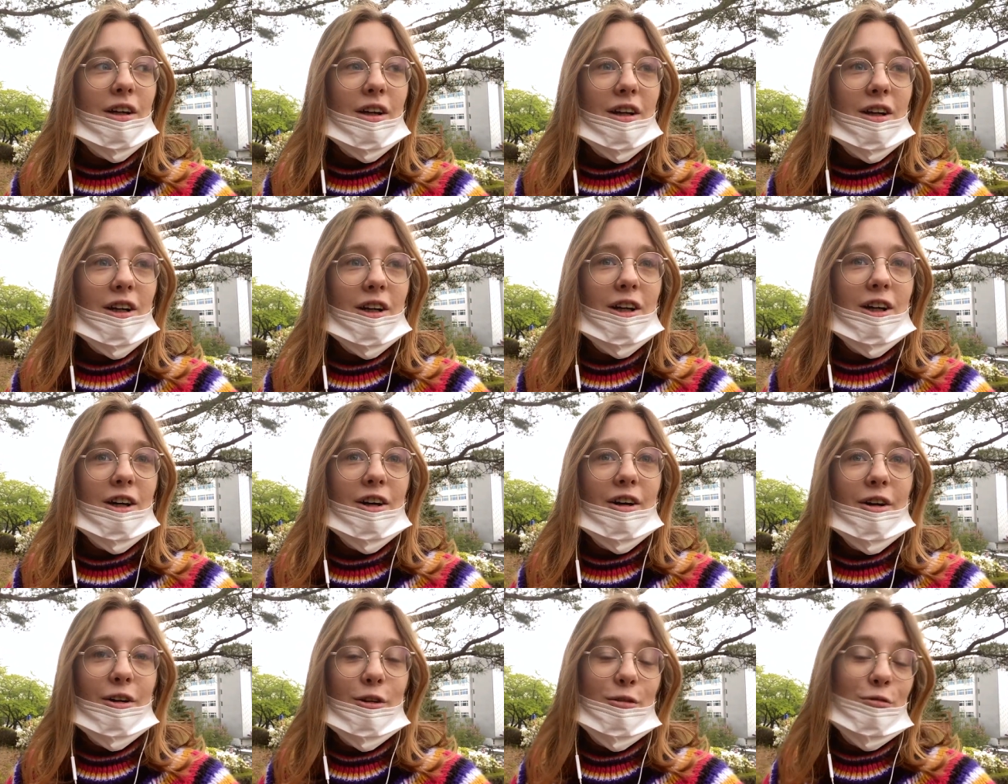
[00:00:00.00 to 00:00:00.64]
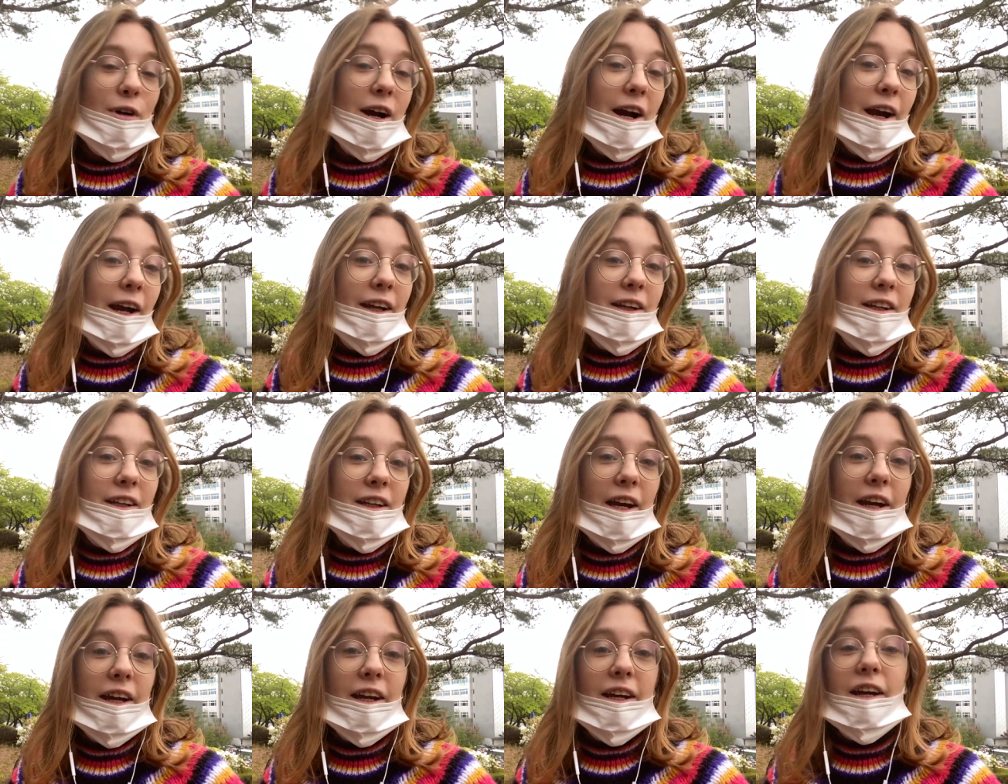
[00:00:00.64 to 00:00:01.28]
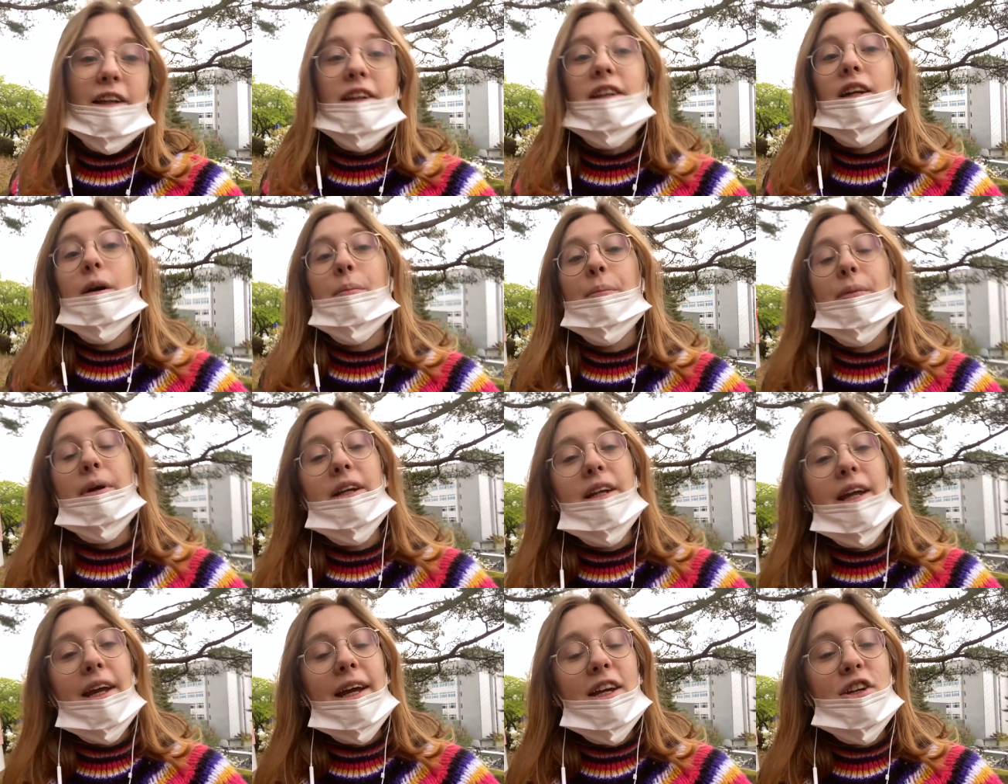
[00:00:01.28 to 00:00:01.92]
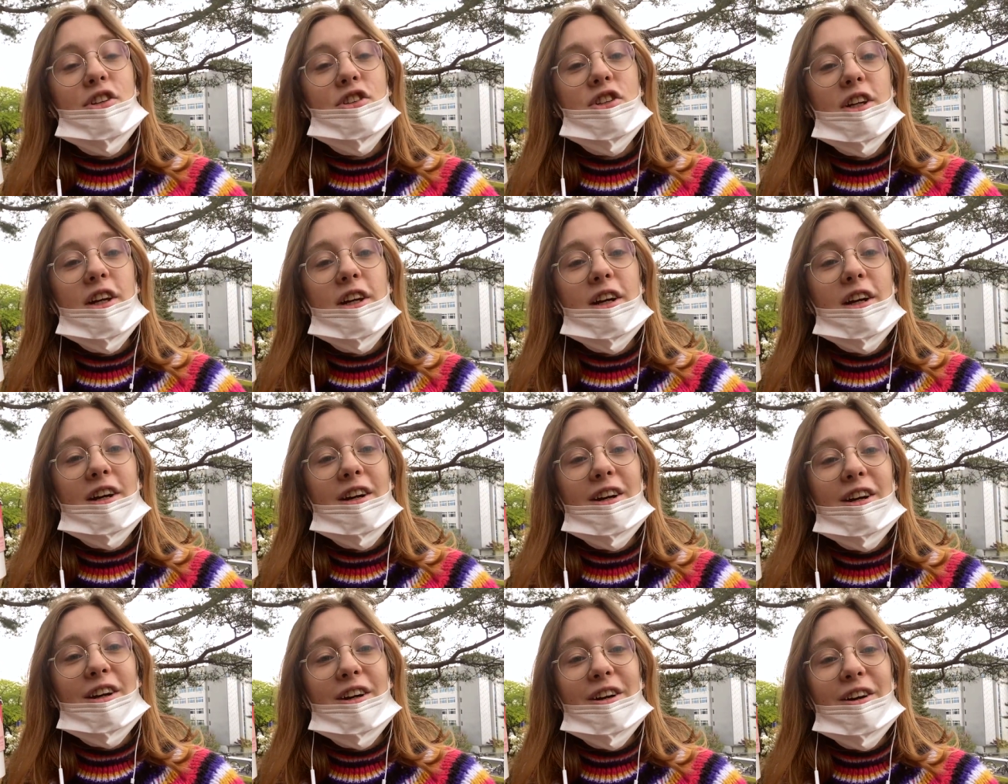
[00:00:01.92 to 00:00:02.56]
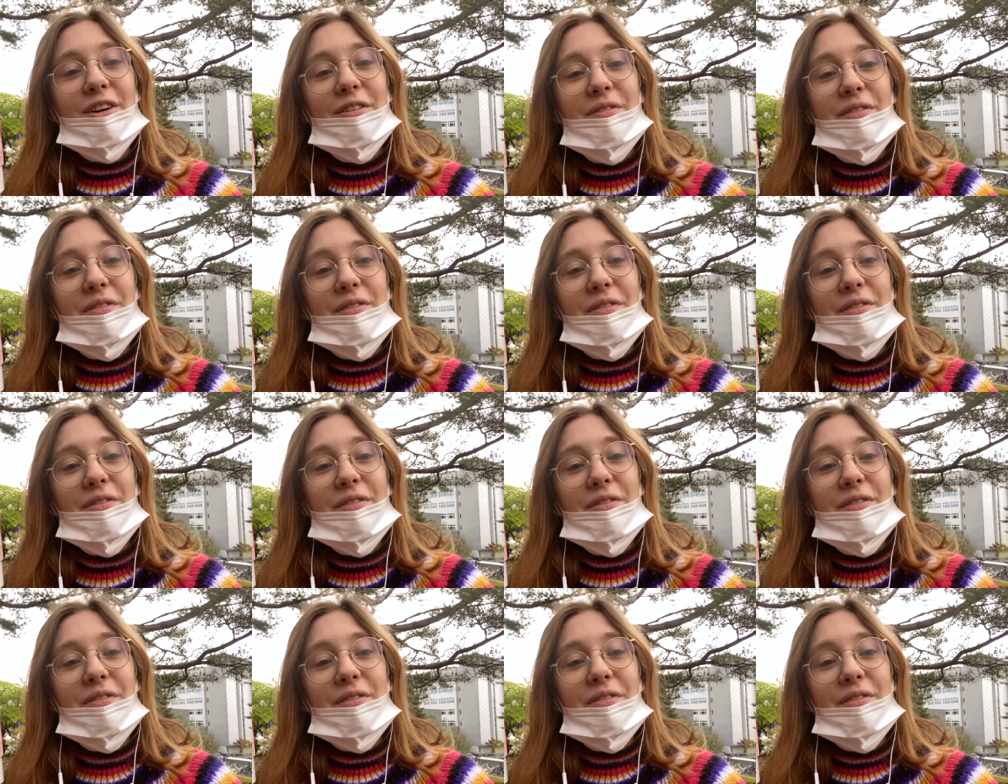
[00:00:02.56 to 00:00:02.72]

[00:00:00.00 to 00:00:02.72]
uh, why did I end up in Asia,